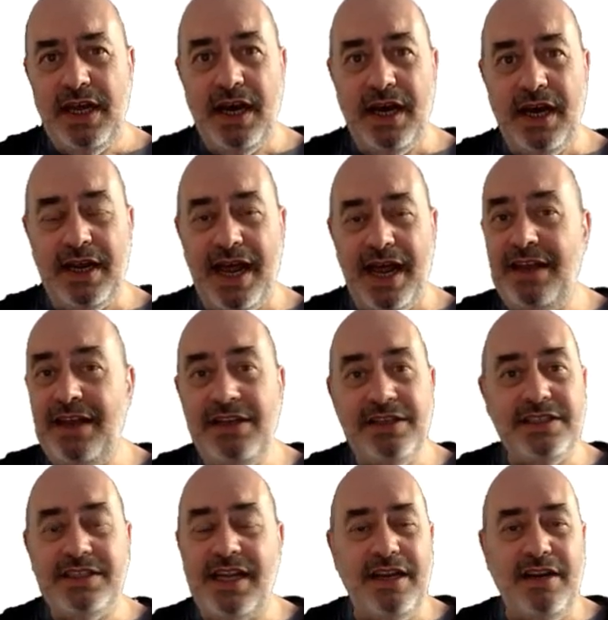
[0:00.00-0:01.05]
at how you
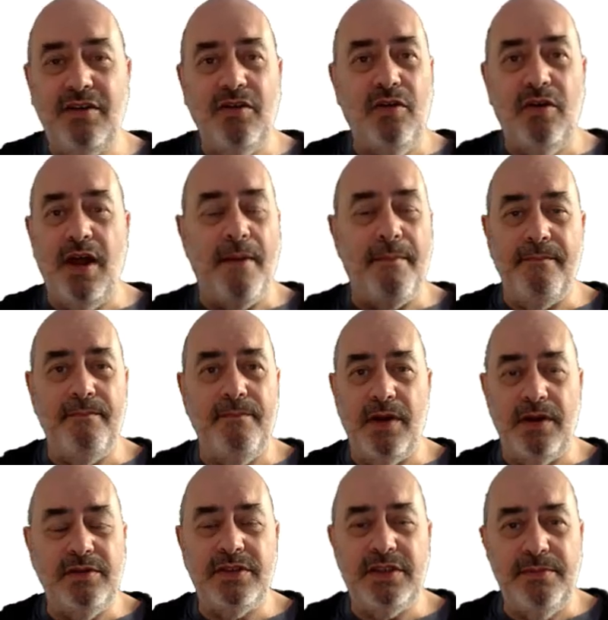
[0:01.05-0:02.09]
set it all up
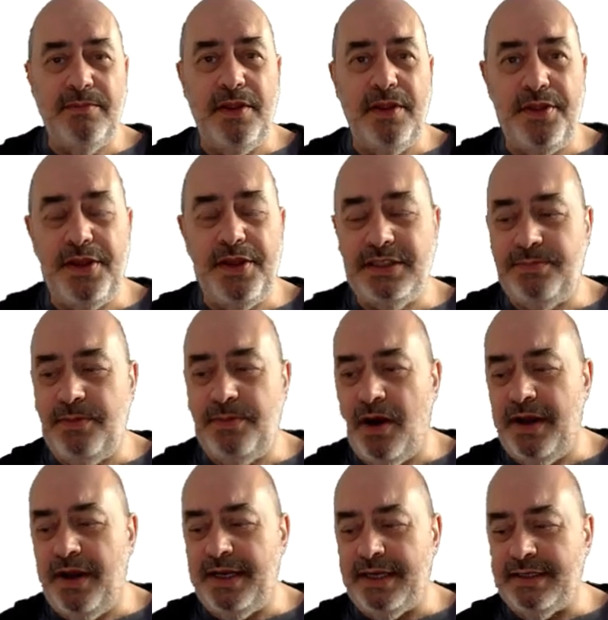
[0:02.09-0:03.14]
and some of the things
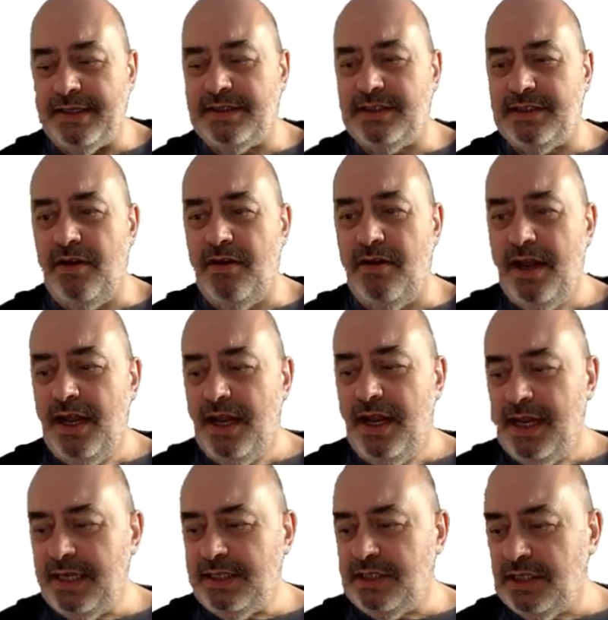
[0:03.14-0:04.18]
behind it. So
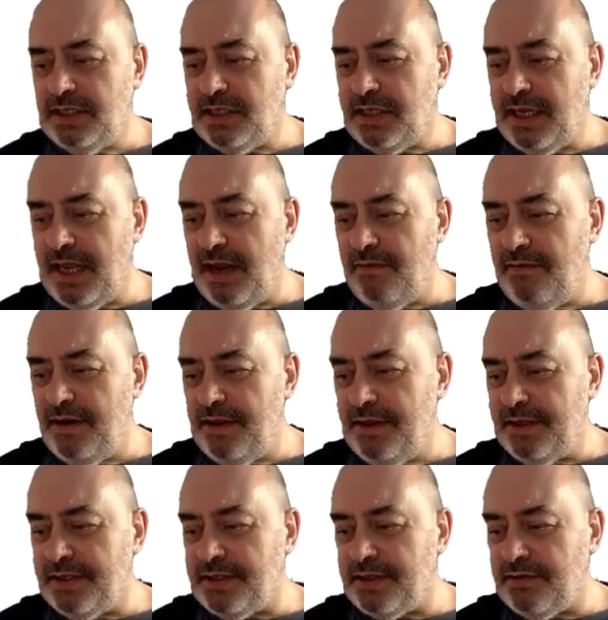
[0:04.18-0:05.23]
let's just get rid of
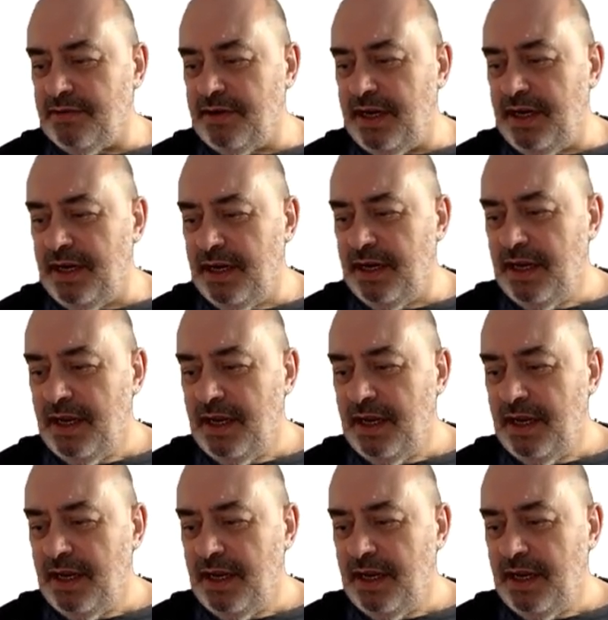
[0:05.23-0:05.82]
this screen.